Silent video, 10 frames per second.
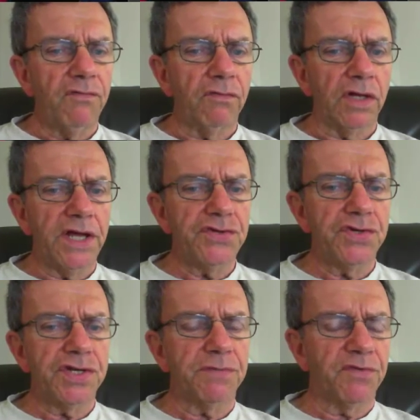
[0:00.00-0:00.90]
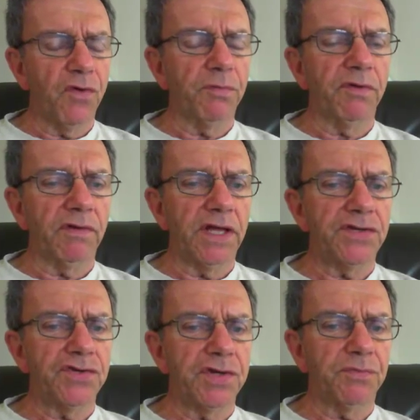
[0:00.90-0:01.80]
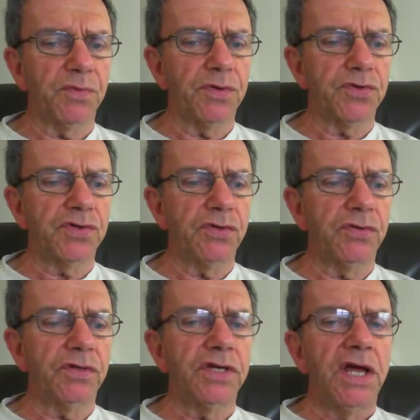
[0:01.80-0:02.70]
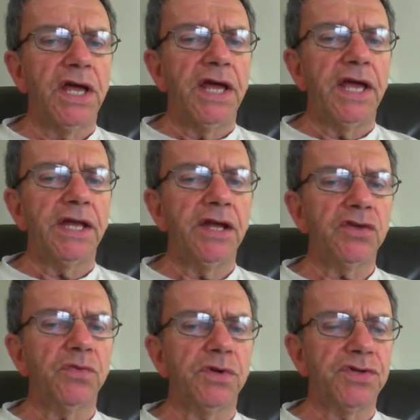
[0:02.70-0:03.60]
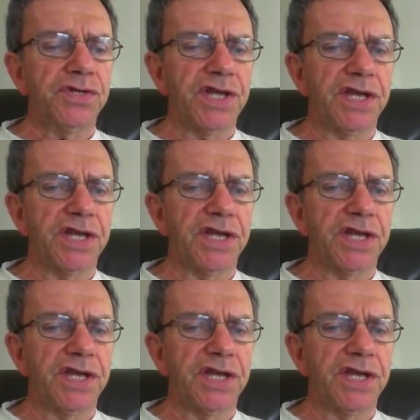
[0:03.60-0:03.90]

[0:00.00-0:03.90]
relationships, forming relationships with your student, and here's what she